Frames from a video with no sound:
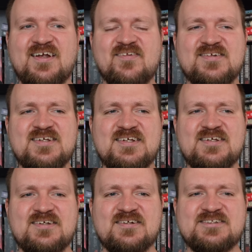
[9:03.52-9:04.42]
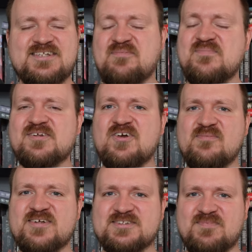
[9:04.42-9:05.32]
the Sandman
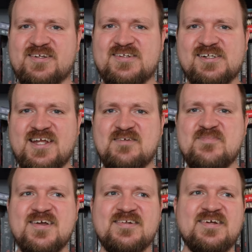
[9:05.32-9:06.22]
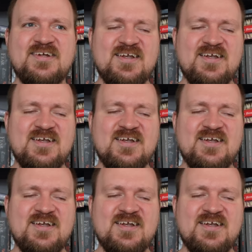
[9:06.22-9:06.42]
comics by Neil Gaiman,